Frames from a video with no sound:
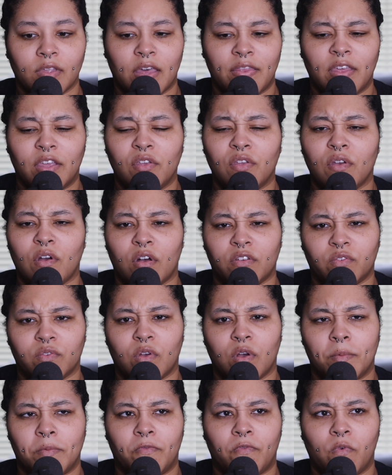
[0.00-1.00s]
think you can also
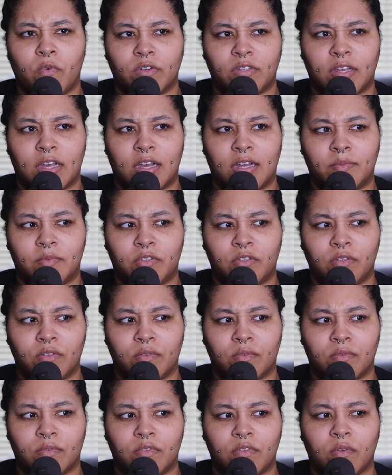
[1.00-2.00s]
go up 4 times
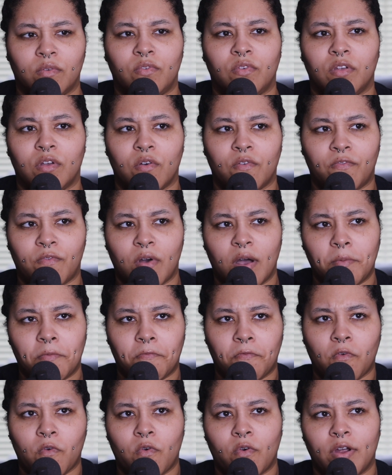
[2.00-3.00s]
too. So you can go up
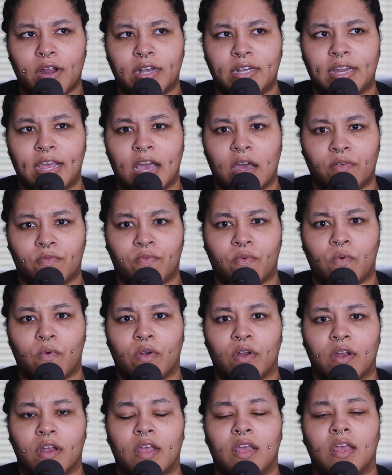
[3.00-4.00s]
4 and down 4.